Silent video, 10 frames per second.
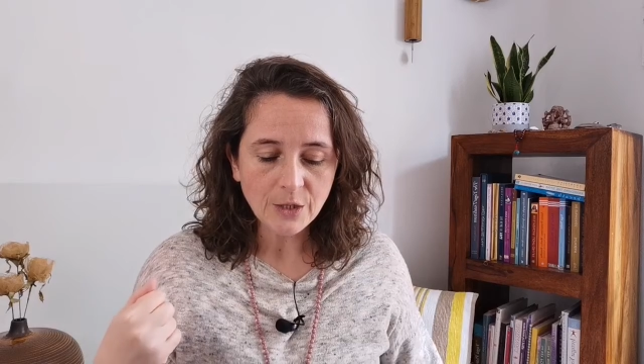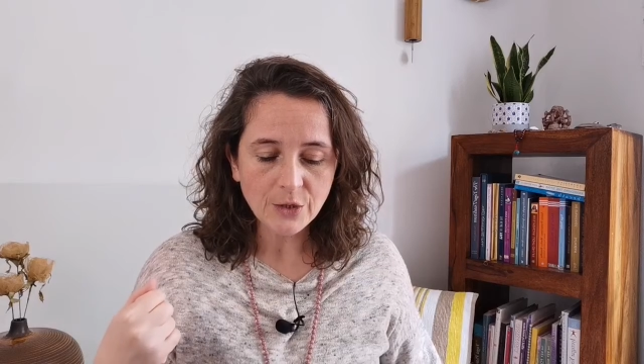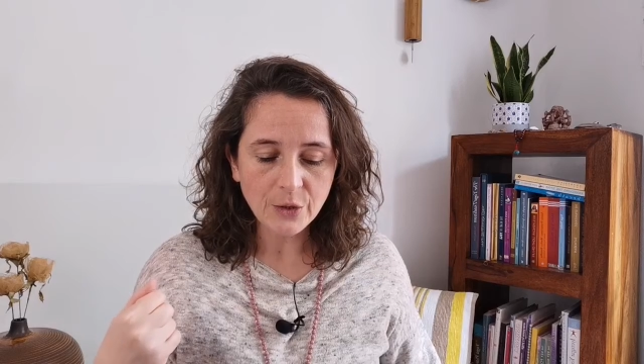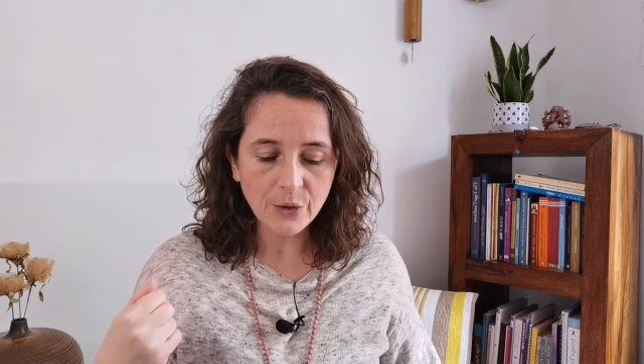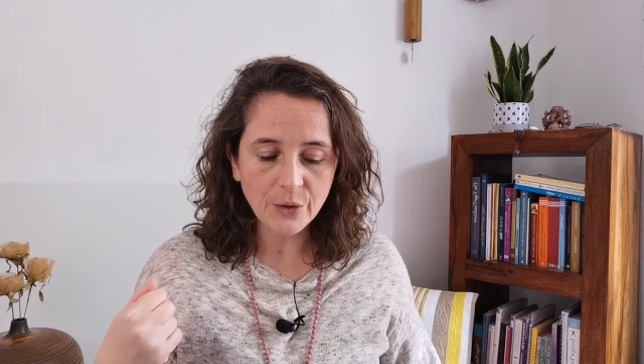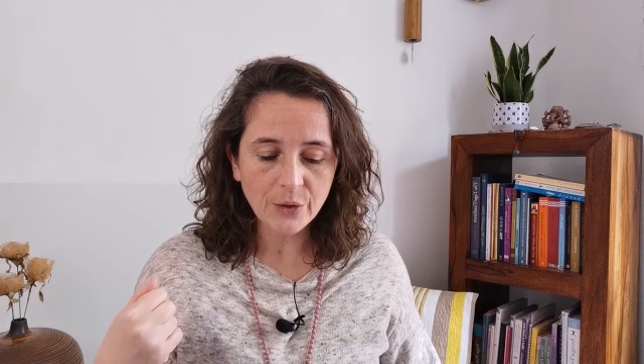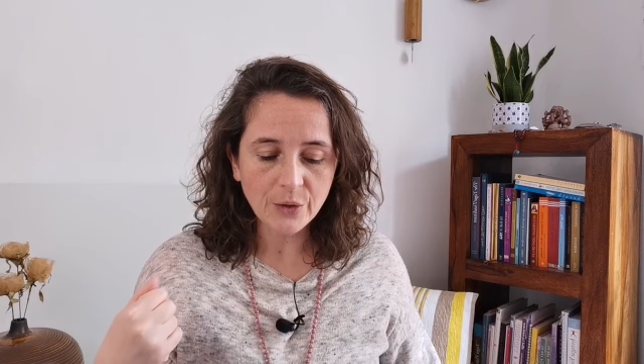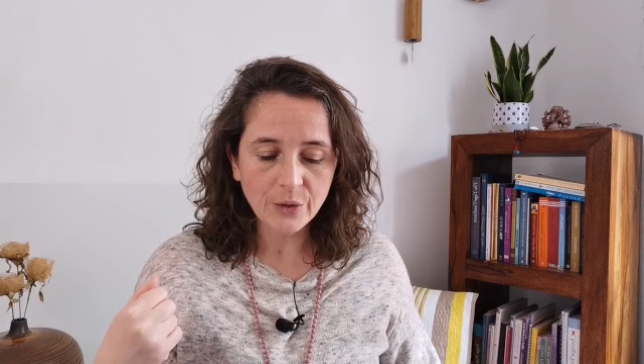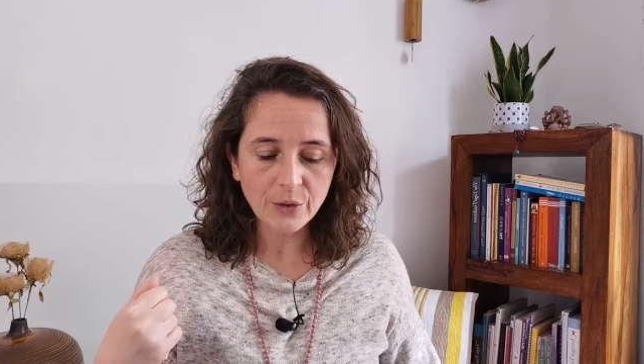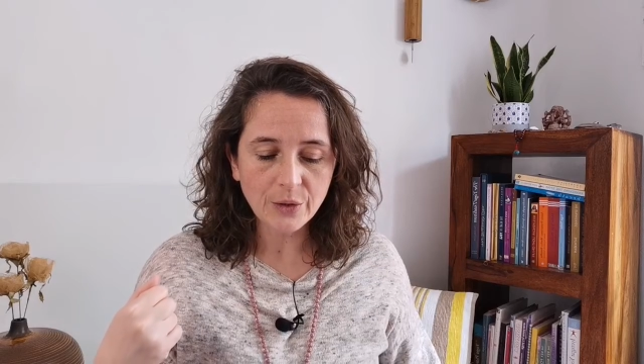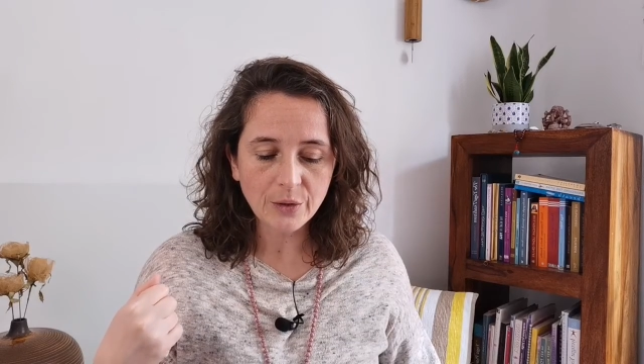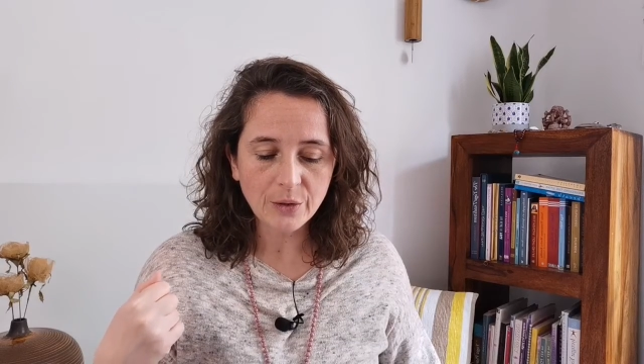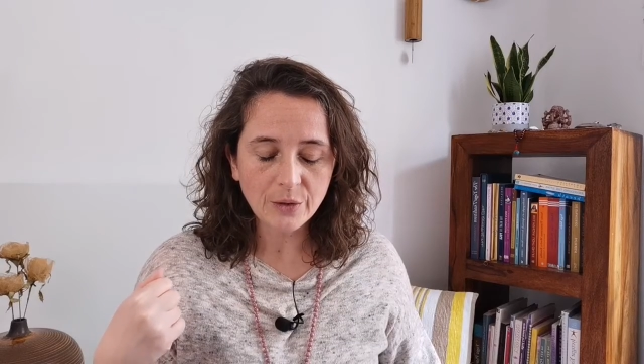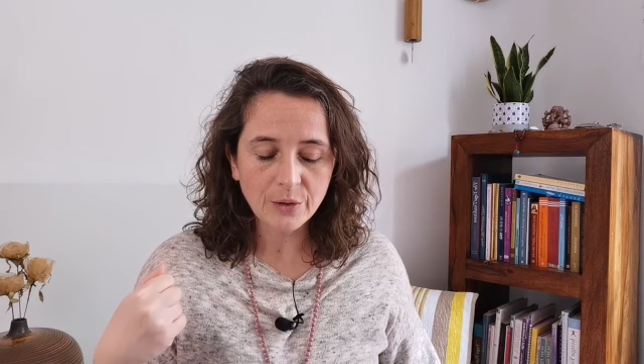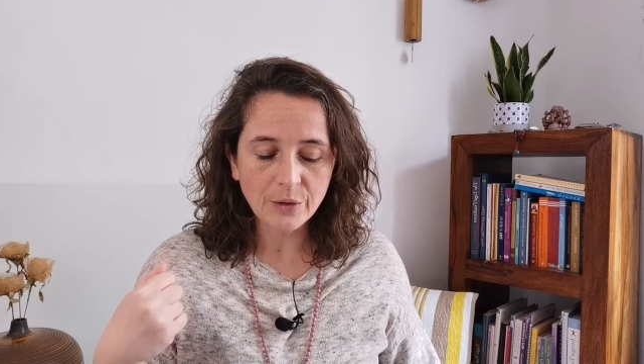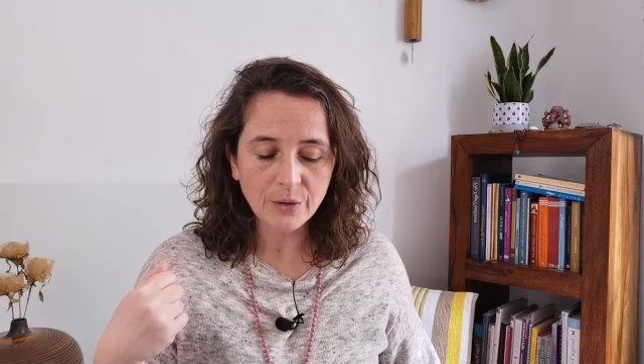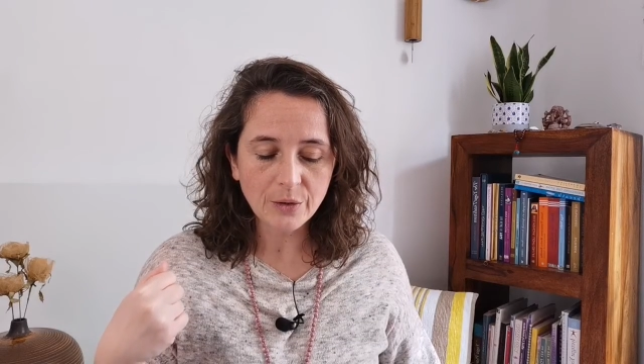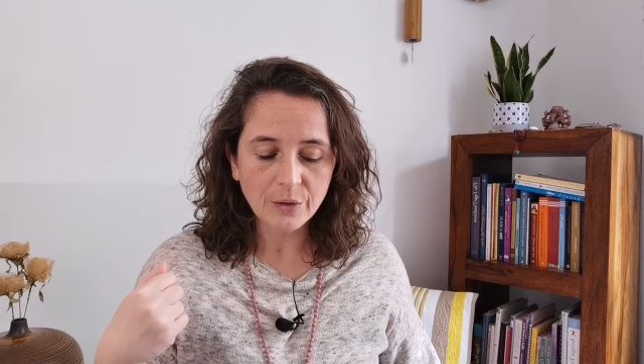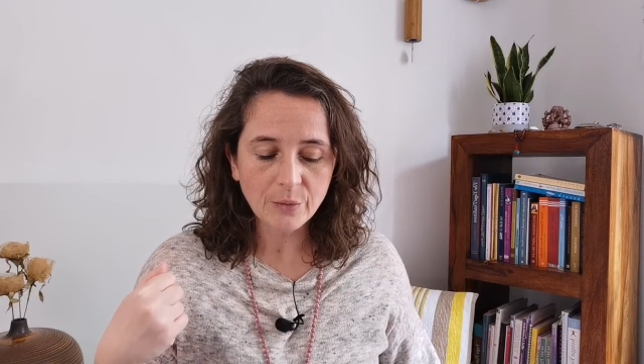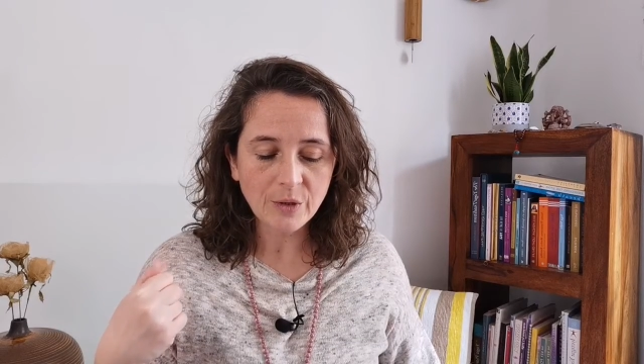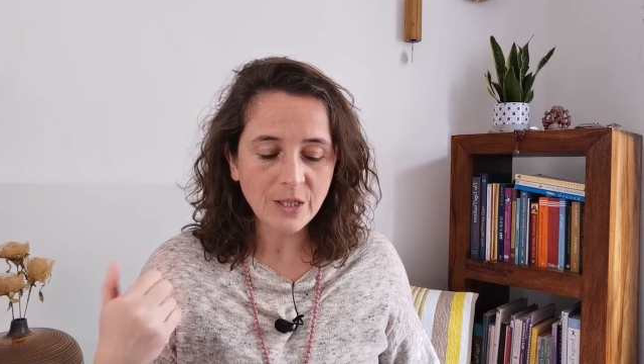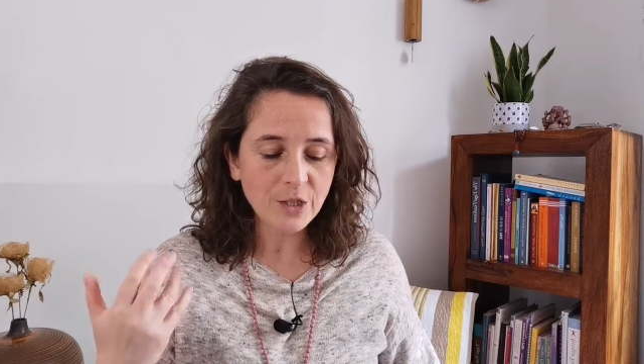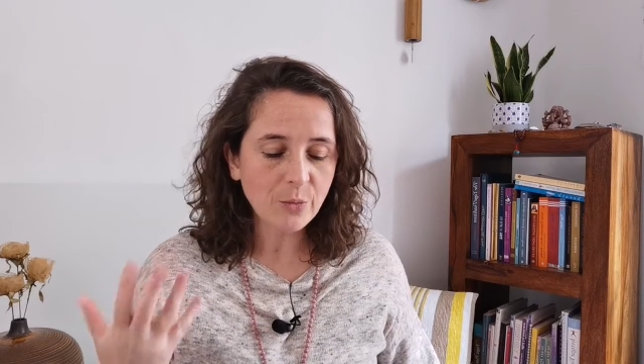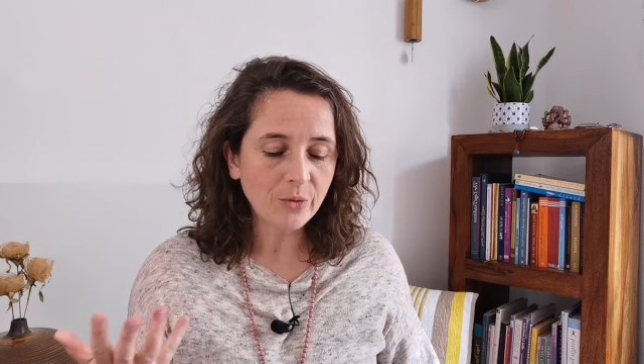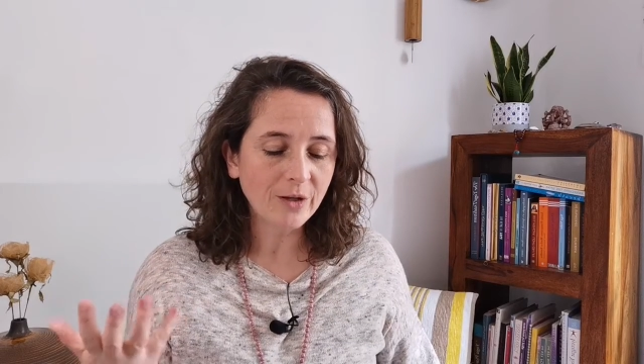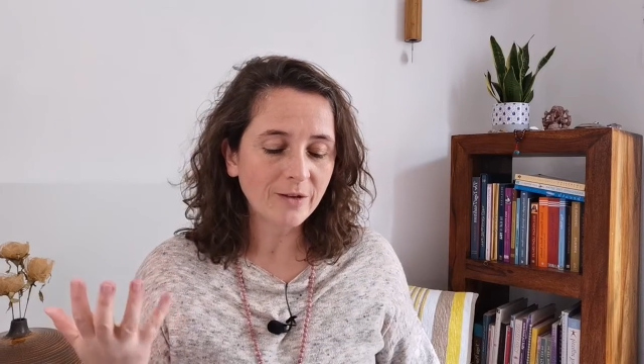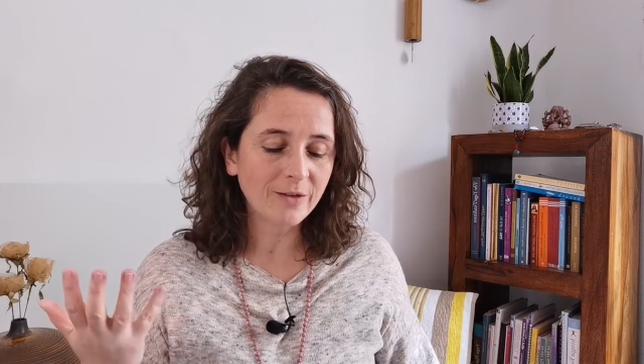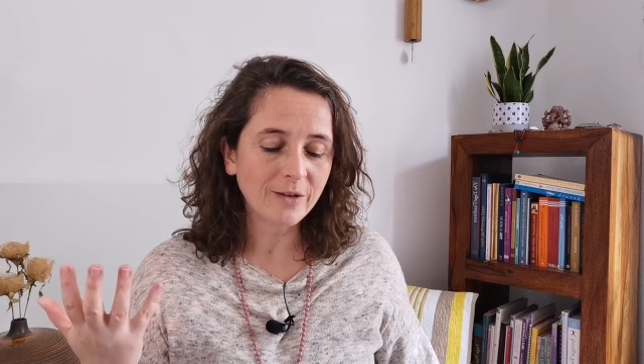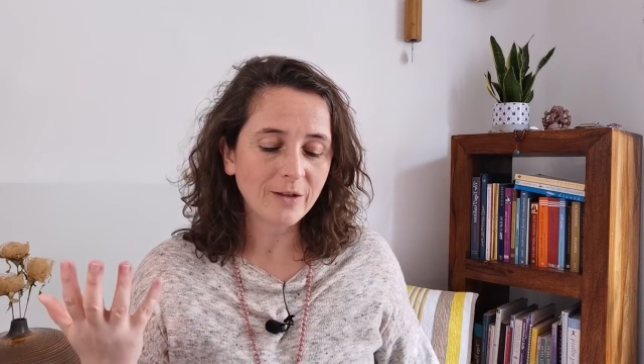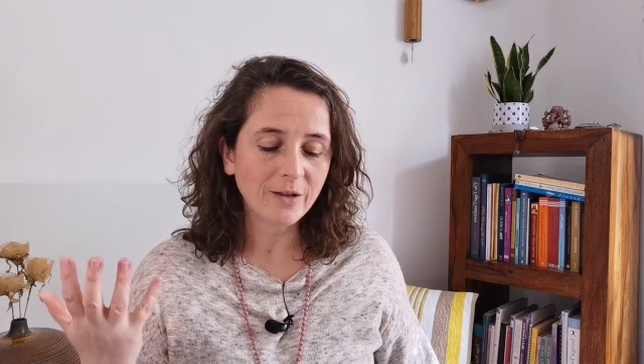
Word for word: So we need to breathe